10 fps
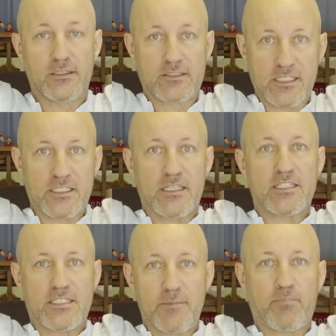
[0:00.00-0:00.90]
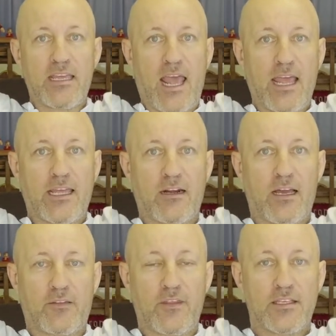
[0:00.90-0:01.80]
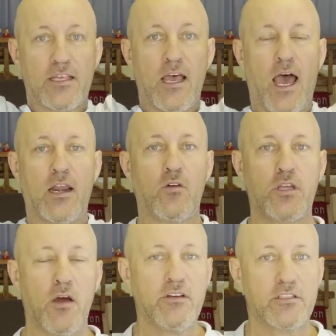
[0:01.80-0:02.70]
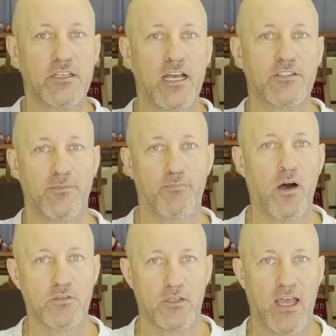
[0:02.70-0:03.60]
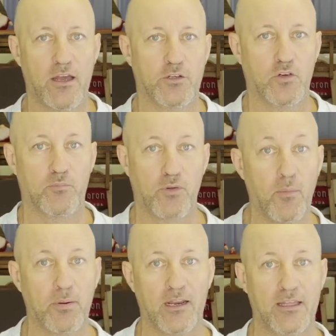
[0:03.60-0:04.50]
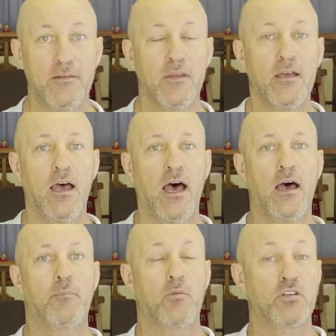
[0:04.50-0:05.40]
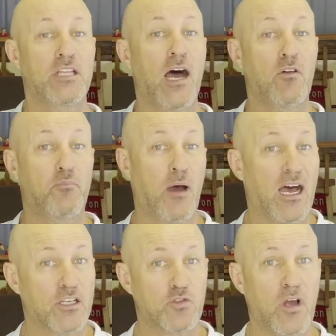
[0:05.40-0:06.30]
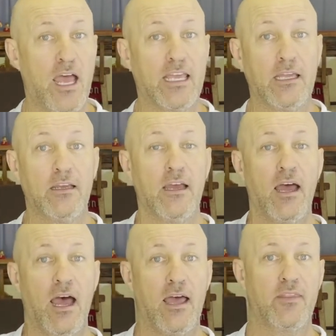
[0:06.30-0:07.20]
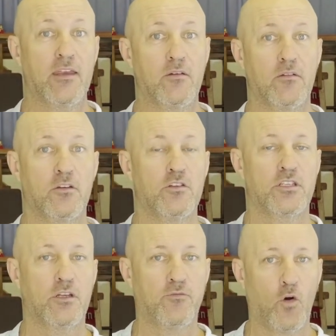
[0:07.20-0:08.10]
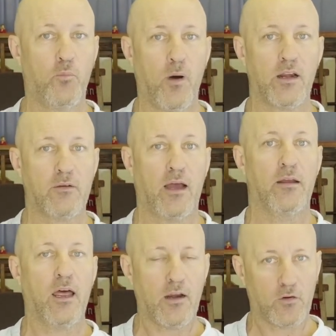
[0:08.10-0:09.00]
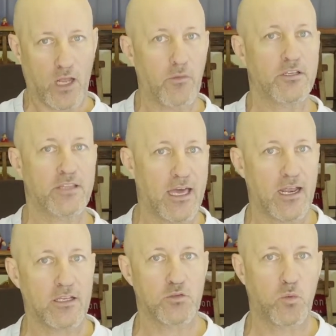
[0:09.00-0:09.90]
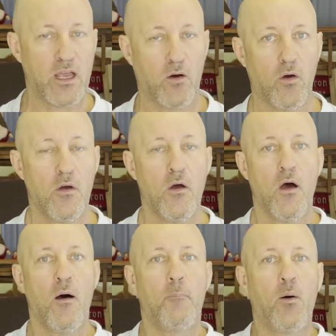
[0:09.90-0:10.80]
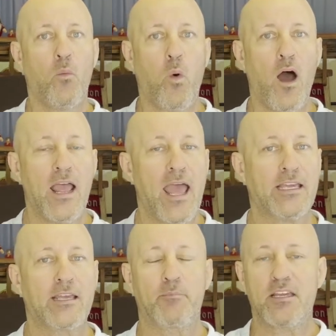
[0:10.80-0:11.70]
Just simply hanging like this. And I'll go into the nuts and bolts of how to do it properly, but we'll start with partial hanging and then using your full body weight, and I'll go into that as well. But why hanging?